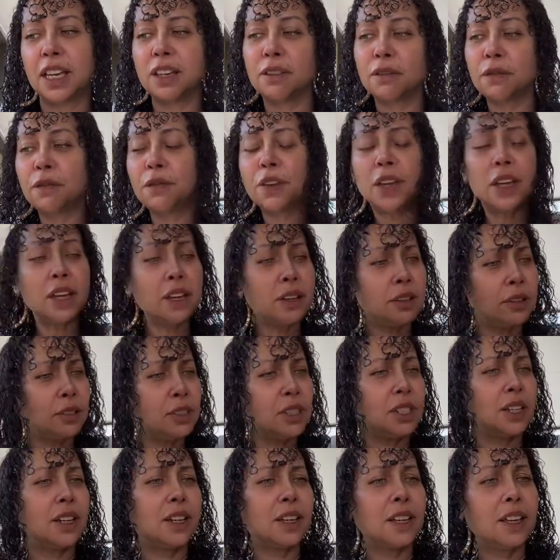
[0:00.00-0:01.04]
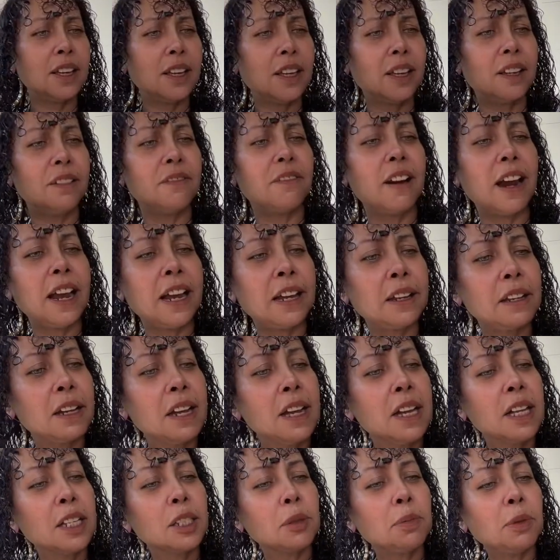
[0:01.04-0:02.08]
It feels good, right?
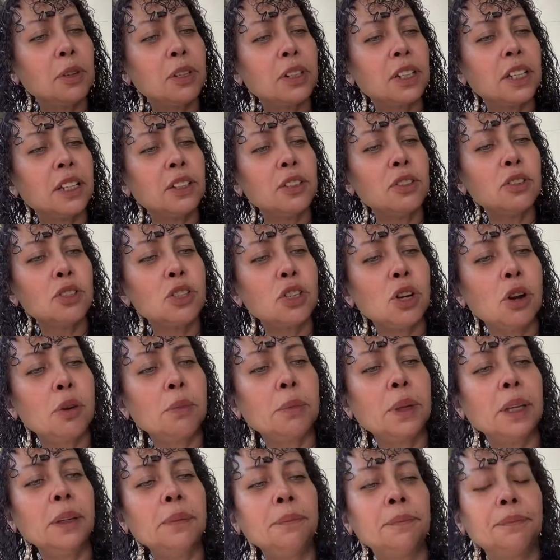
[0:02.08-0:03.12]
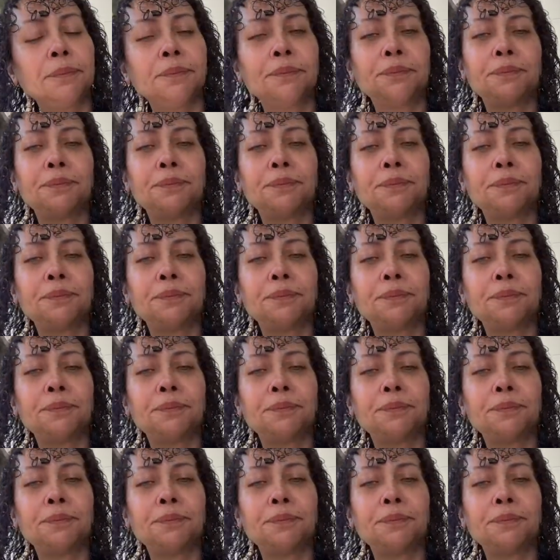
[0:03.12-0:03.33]
Spirit, can you show me?